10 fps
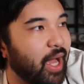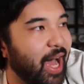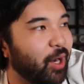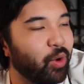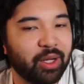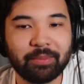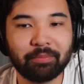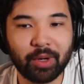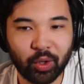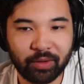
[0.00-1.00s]
don't want to be
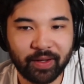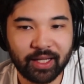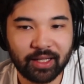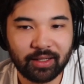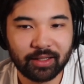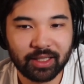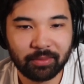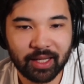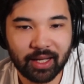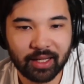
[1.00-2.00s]
motivated to
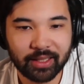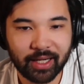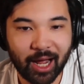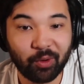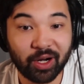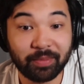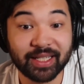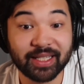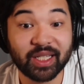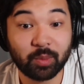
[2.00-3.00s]
make content. I want to be
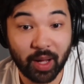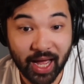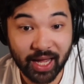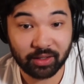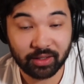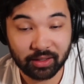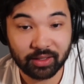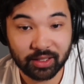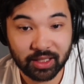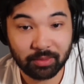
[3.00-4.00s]
inspired
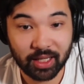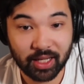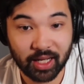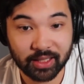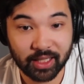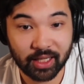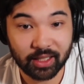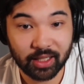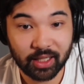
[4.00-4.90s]
to make content.